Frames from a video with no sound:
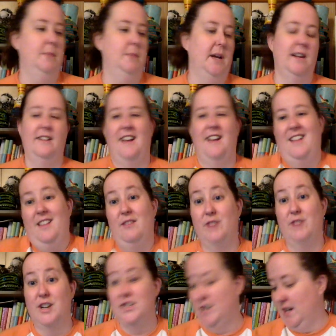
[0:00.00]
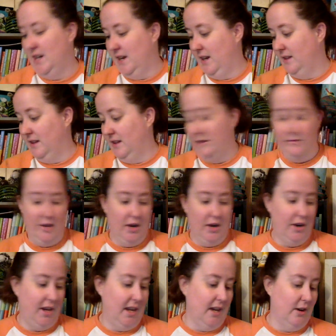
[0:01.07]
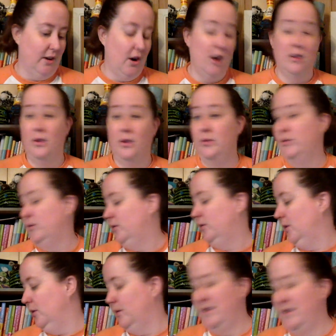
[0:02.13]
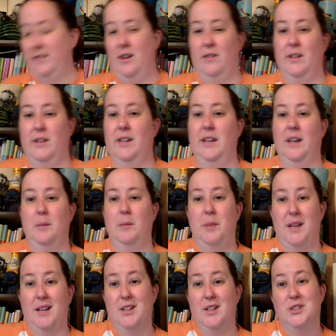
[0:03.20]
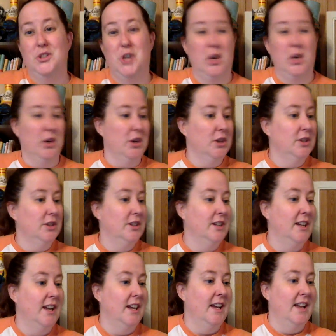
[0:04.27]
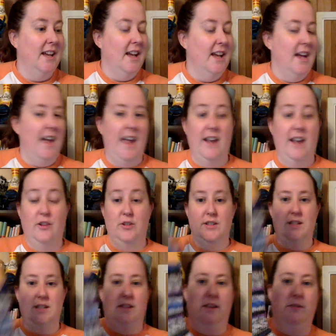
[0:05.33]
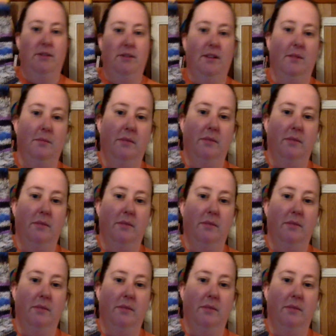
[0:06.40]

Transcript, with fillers: But I love Regia and I love Arnie and Carlos, so that's not really a big shocker, and Kristen loves them.